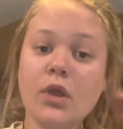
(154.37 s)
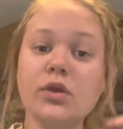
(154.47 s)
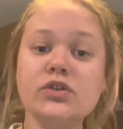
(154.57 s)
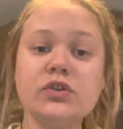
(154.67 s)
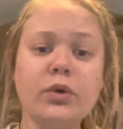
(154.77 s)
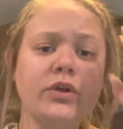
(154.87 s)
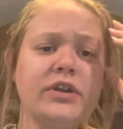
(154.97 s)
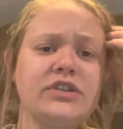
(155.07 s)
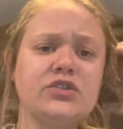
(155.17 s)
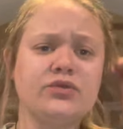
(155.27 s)
Soil
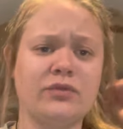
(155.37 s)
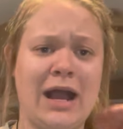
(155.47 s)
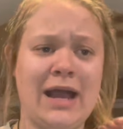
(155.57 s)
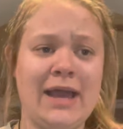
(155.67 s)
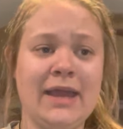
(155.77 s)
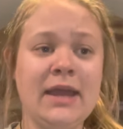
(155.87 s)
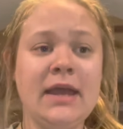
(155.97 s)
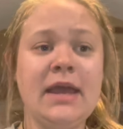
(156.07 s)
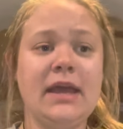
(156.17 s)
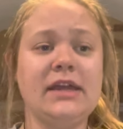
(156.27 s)
is dry
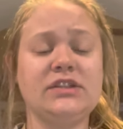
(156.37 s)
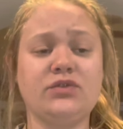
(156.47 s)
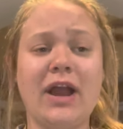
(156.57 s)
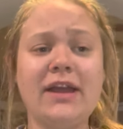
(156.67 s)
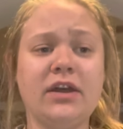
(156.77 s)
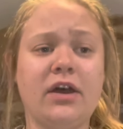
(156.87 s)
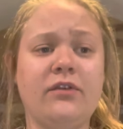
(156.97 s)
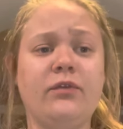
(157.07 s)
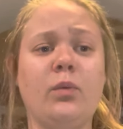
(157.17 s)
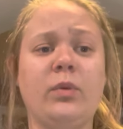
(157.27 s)

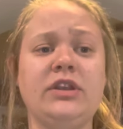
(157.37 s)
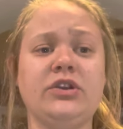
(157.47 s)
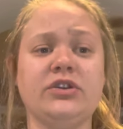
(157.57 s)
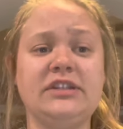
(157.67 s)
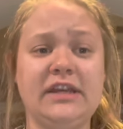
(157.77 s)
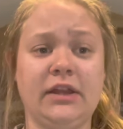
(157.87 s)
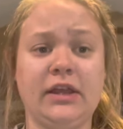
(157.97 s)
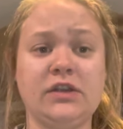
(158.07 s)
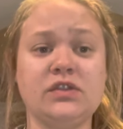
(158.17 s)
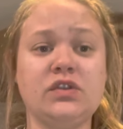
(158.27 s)
enough when you're
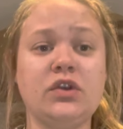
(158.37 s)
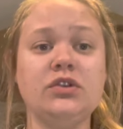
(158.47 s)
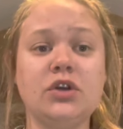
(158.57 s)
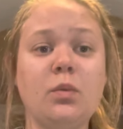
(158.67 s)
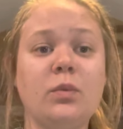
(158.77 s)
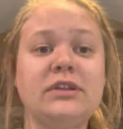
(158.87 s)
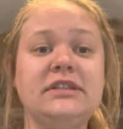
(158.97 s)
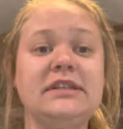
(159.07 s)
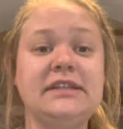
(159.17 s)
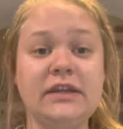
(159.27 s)
tilling, so you don't want
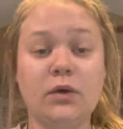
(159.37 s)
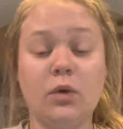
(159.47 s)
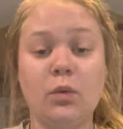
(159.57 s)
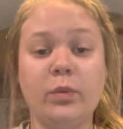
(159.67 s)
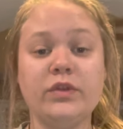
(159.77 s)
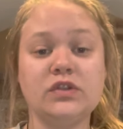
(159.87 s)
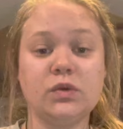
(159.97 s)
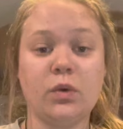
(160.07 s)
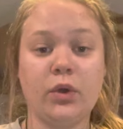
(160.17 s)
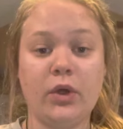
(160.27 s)
to till when the
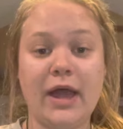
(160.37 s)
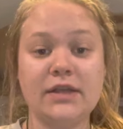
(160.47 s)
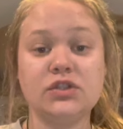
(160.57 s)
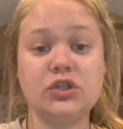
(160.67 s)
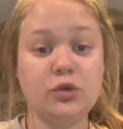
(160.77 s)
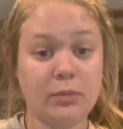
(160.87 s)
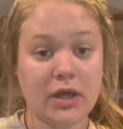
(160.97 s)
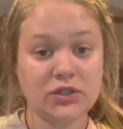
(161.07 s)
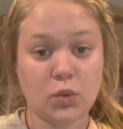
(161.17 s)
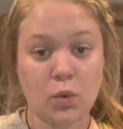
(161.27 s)
soil has too
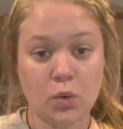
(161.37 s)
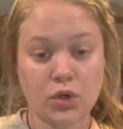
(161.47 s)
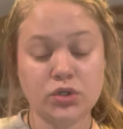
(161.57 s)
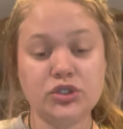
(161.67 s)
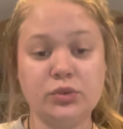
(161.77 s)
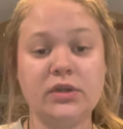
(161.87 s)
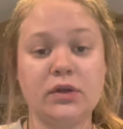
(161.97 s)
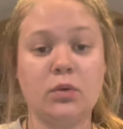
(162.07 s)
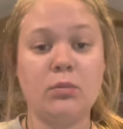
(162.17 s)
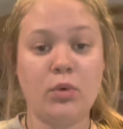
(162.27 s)
much or too
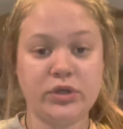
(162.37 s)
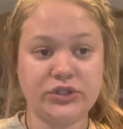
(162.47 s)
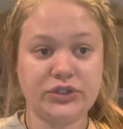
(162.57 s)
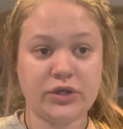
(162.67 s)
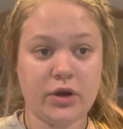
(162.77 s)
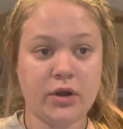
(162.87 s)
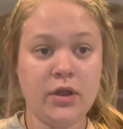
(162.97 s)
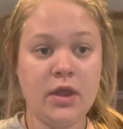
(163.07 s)
little moisture.